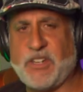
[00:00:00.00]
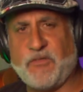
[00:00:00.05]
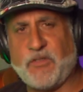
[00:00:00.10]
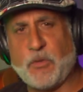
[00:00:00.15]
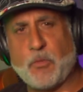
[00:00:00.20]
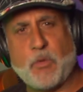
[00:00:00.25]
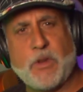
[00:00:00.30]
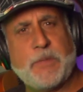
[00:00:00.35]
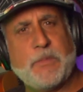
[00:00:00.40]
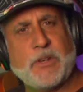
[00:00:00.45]

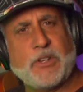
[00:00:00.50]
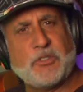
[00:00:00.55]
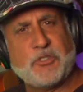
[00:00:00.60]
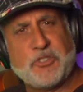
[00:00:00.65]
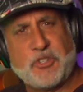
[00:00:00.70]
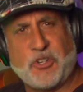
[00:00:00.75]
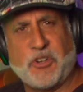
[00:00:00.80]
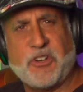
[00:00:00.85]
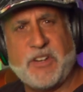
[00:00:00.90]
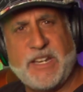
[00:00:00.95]
different rhythmical
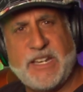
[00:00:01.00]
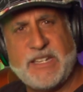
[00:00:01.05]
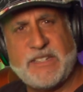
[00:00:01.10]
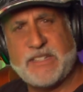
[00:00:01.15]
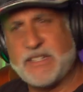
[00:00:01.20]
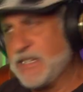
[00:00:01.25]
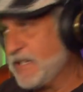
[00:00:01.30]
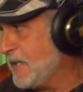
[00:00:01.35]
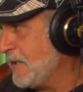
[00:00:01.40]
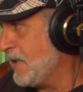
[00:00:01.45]

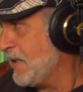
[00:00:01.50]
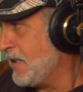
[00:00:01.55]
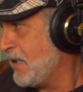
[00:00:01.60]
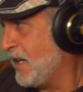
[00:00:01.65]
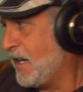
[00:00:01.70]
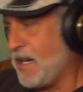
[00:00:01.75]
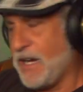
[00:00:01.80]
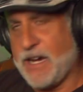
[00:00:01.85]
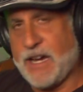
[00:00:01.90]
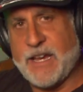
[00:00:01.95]
journeys
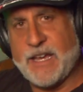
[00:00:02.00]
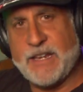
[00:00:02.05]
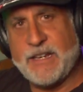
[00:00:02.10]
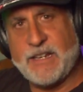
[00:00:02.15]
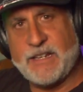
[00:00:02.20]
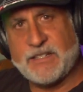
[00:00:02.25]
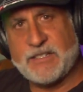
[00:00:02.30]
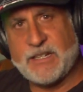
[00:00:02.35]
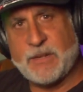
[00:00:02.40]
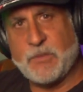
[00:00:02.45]

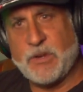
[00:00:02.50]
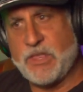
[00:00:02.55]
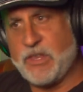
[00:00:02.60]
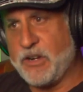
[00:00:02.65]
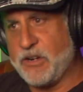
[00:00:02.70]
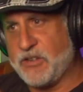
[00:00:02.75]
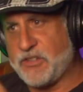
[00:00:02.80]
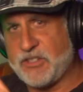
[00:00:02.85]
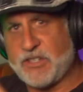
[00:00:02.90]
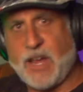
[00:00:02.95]
on some of
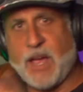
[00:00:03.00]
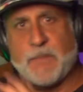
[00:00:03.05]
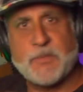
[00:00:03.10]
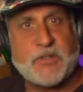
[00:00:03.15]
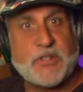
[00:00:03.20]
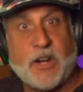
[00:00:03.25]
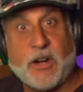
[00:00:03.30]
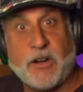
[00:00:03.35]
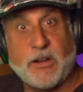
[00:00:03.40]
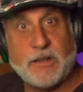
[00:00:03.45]
their
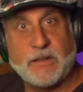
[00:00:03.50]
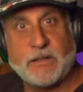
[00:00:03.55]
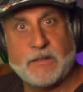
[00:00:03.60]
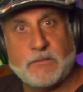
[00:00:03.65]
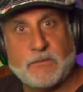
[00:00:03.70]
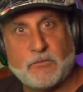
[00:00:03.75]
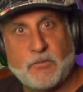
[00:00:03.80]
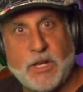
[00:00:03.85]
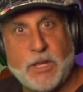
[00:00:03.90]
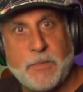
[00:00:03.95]
stop-start
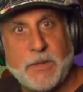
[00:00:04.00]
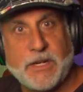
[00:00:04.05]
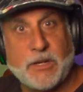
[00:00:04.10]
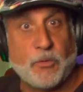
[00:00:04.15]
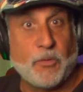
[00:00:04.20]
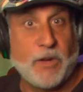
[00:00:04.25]
rhythmic